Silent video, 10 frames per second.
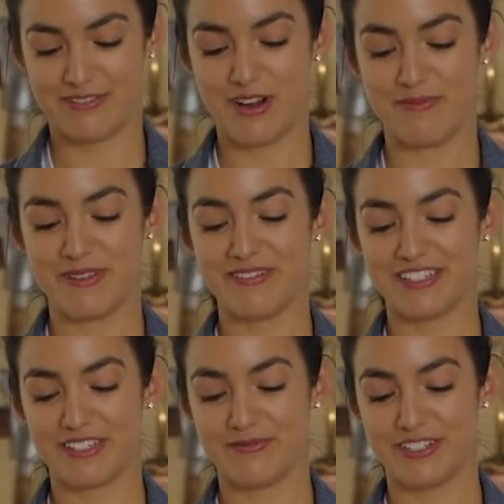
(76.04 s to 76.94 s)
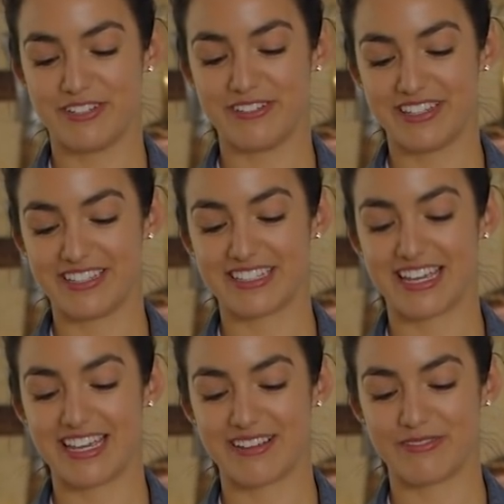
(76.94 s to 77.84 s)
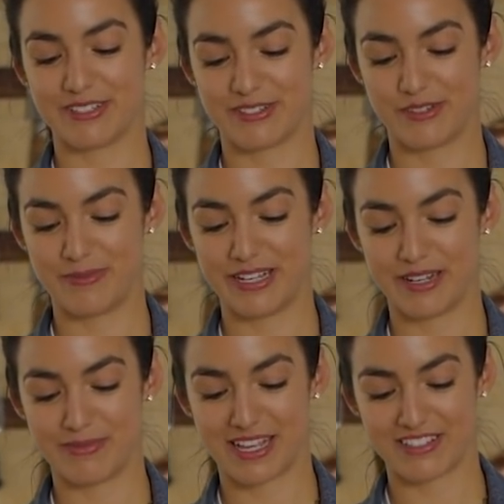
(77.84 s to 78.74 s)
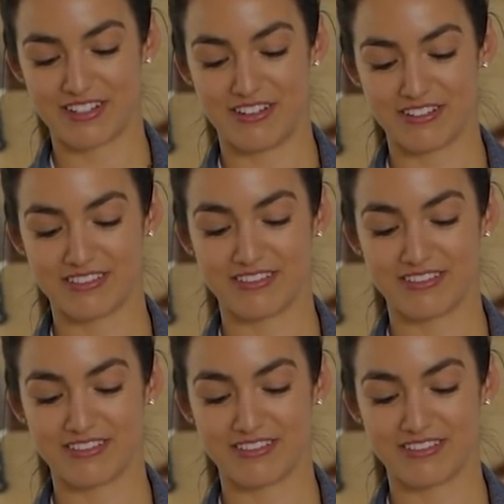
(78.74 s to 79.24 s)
Wow, maybe someone doing this cake is who made up that song.